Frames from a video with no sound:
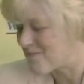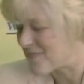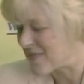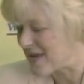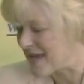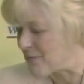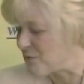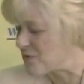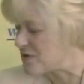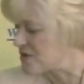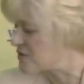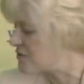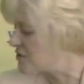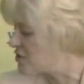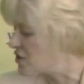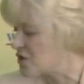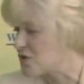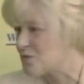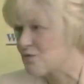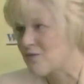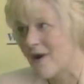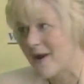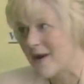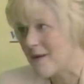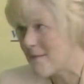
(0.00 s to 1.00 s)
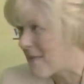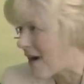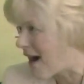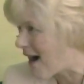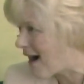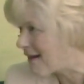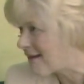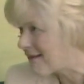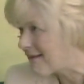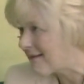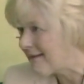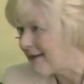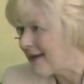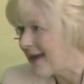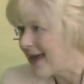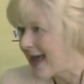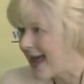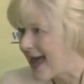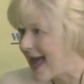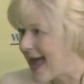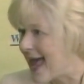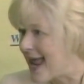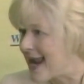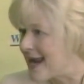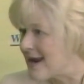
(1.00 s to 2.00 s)
it was just run amok,
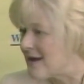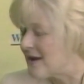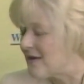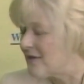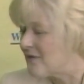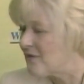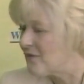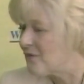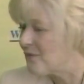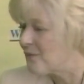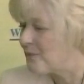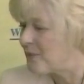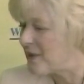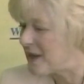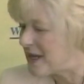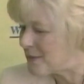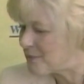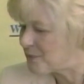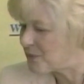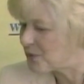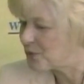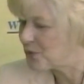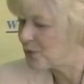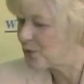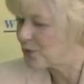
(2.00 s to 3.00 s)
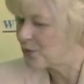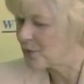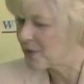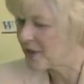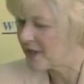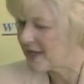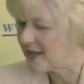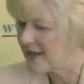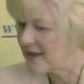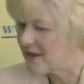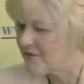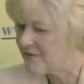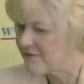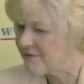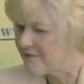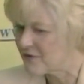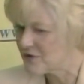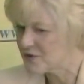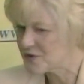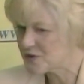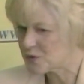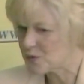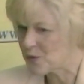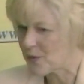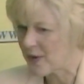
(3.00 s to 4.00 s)
and people who were in the
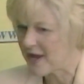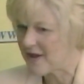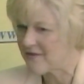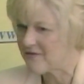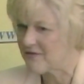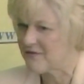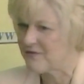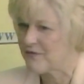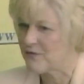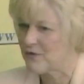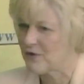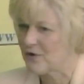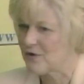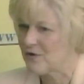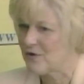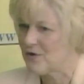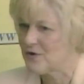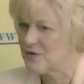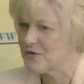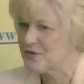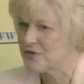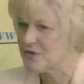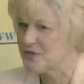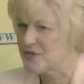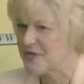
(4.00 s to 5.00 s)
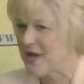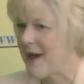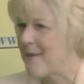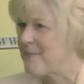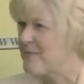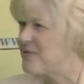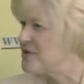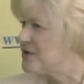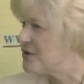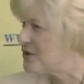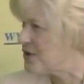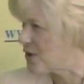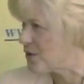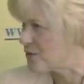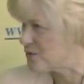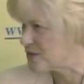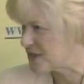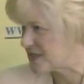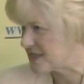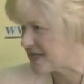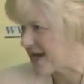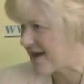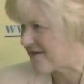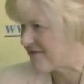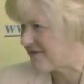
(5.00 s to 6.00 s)
first wave of foreclosures happened in
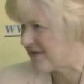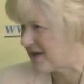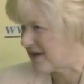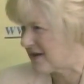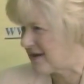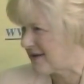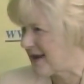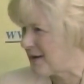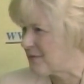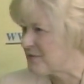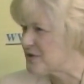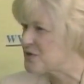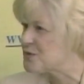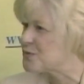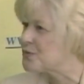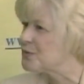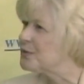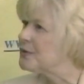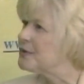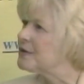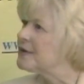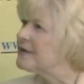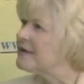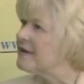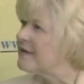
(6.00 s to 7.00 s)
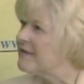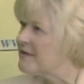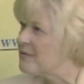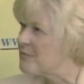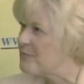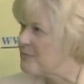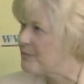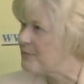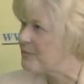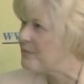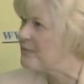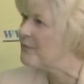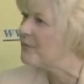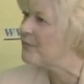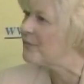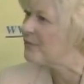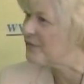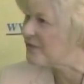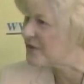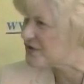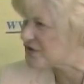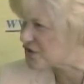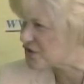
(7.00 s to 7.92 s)
07. That was really the